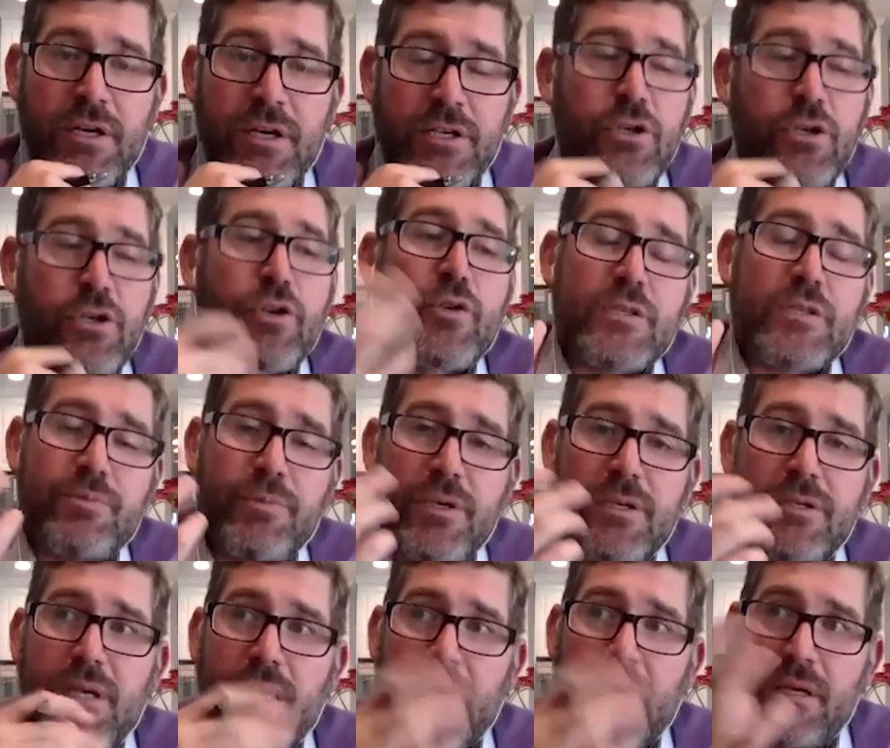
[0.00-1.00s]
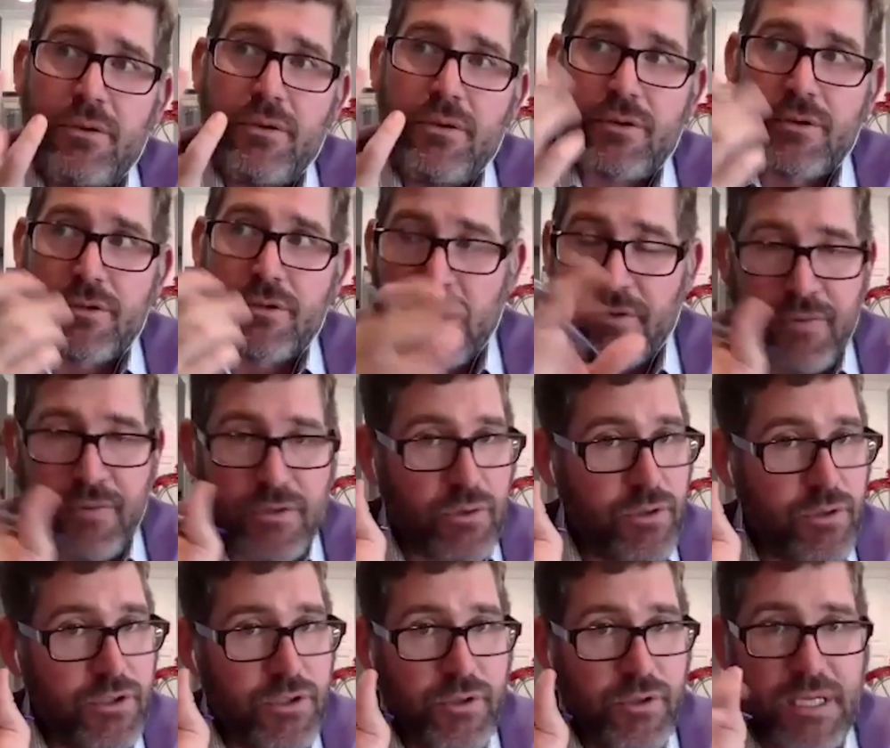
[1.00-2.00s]
I took Christmas and New Year's off. It's
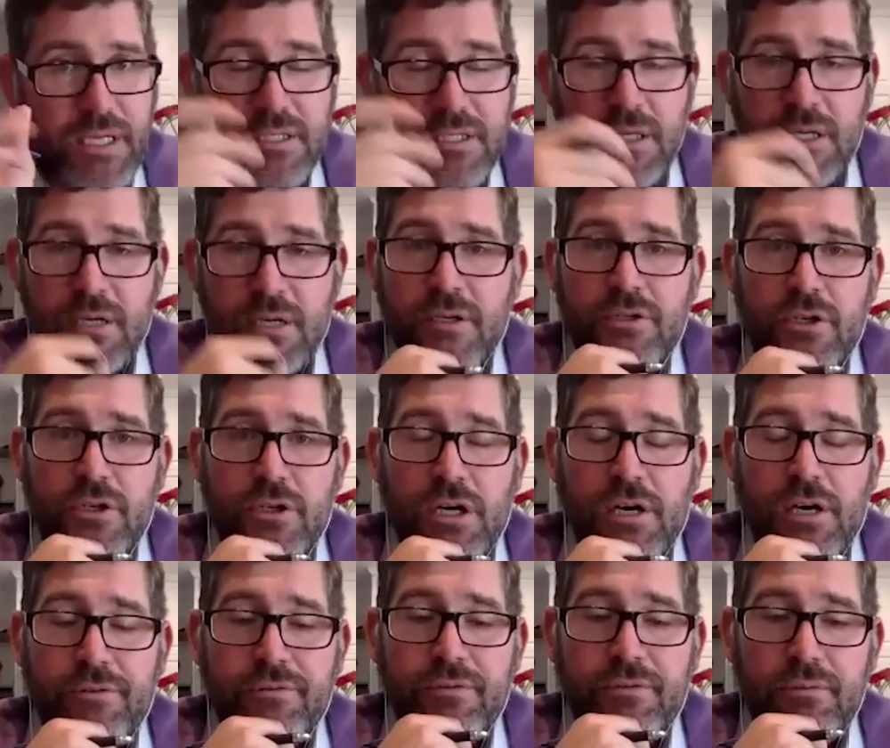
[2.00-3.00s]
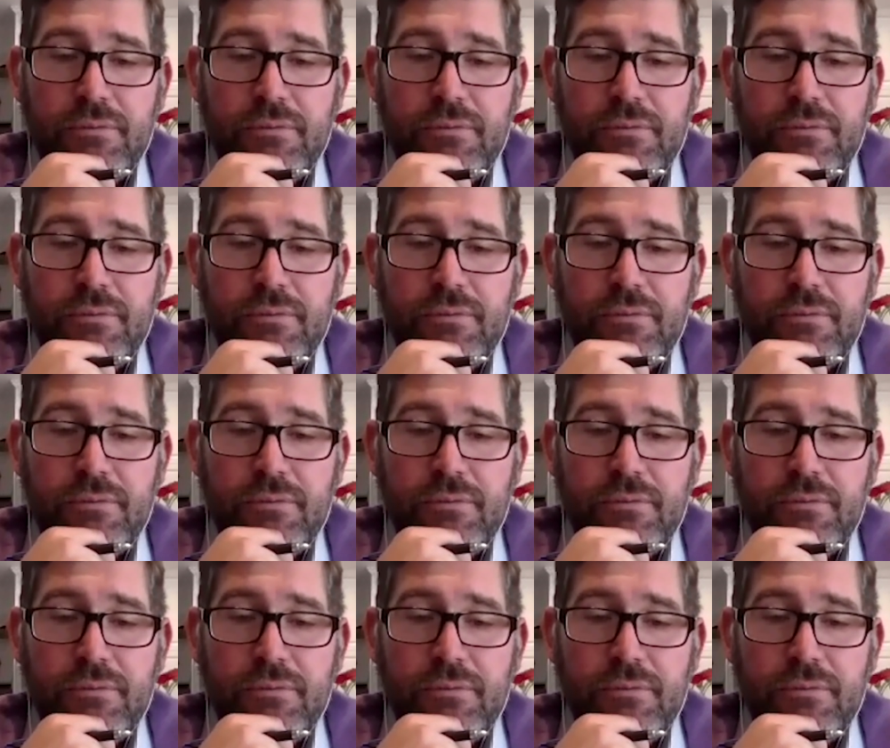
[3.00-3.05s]
only two days a year I took off.